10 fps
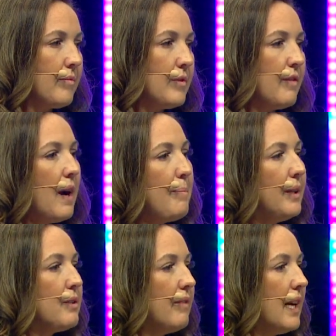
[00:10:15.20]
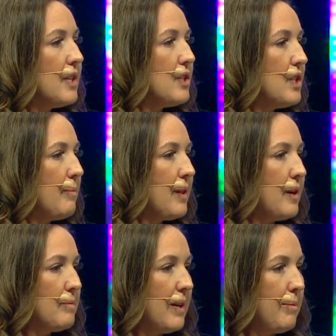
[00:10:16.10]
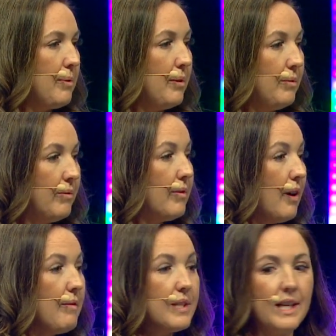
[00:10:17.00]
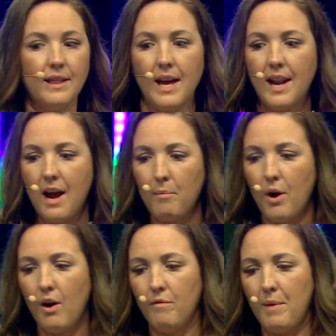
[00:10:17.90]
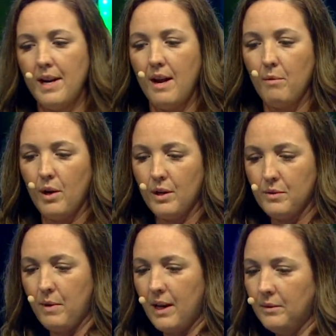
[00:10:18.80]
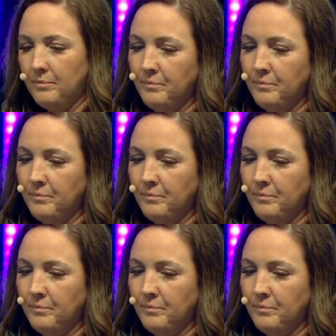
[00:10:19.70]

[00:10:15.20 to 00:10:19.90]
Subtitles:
So if I build a relationship with those people, obviously they're now part of my network as well.